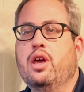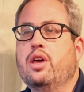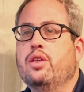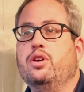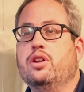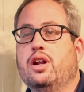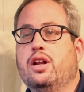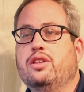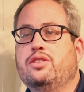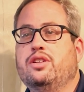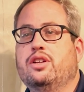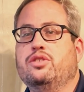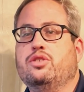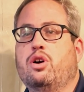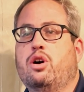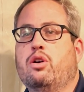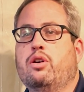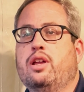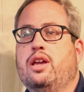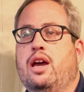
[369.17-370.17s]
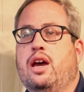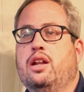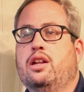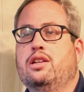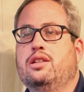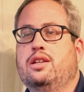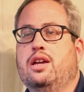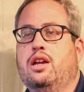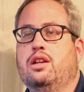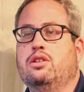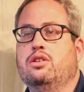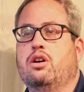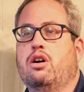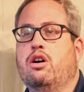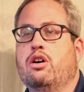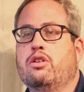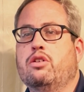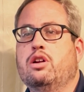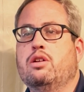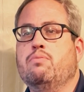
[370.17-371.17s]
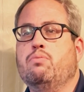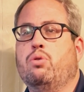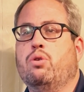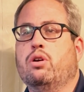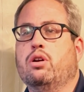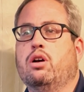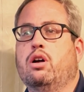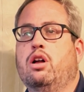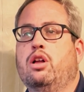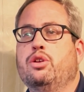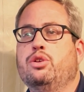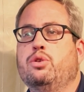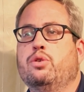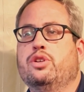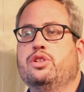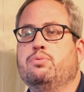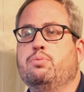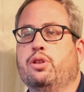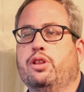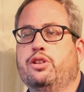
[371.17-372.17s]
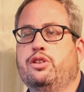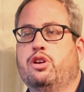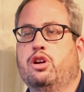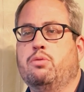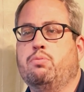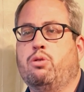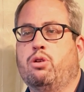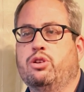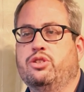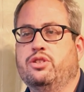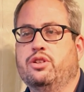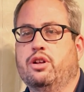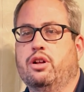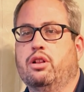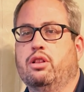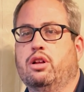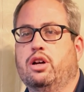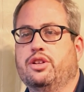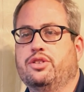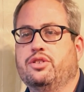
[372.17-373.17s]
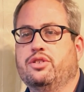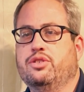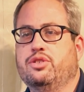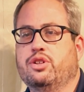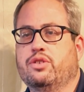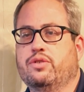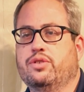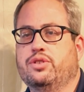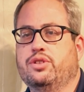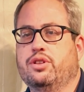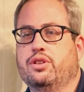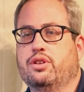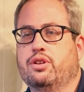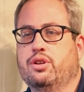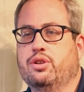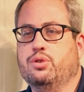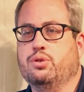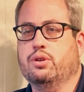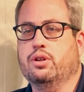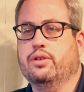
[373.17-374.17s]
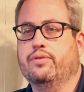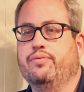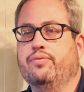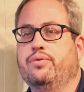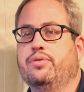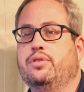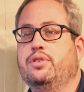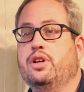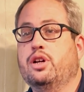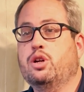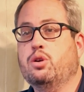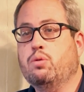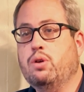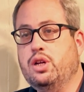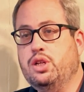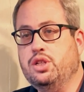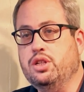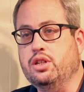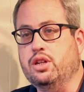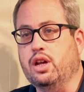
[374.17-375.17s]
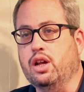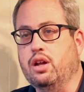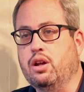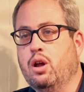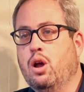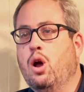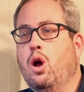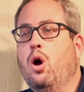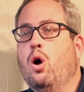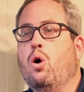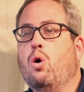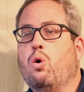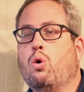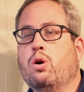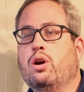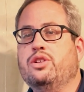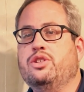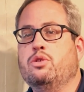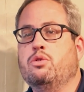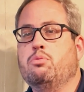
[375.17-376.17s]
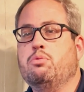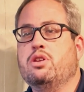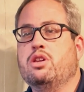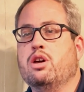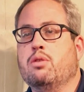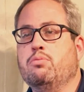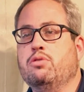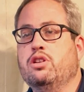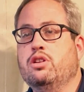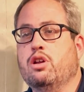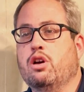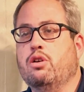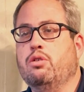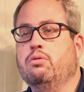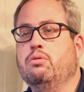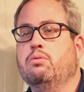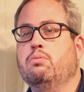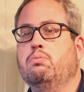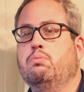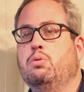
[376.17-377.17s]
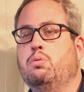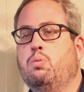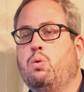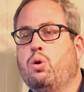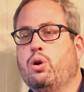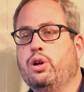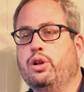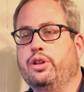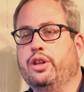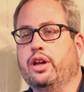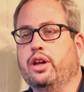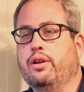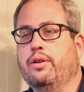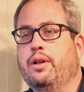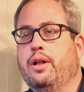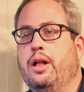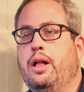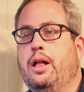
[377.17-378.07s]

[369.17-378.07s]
The United States already had a day to honor and mourn all U.S. military personnel lost in service to the country, Decoration Day, or as it would become known, Memorial Day.